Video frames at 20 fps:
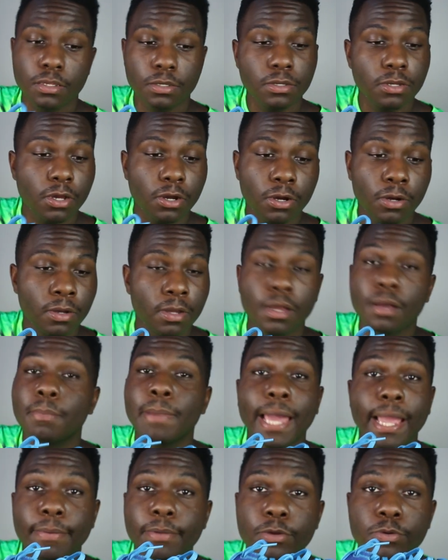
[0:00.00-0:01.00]
you know,
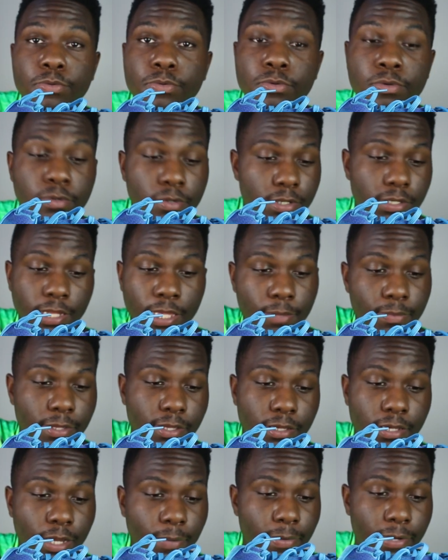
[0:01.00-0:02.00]
black people maybe
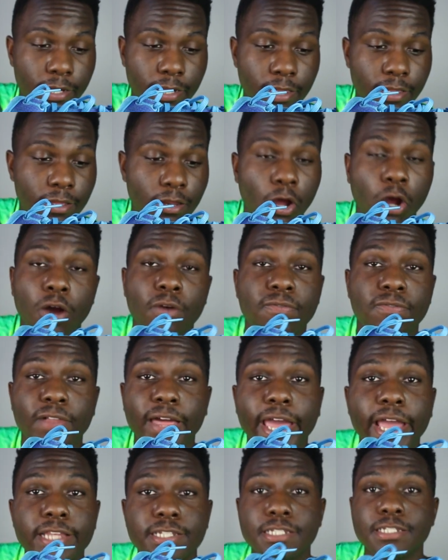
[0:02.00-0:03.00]
coming in all
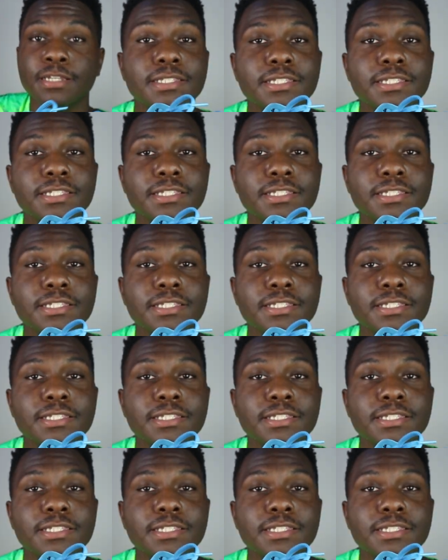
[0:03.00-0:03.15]
flashy.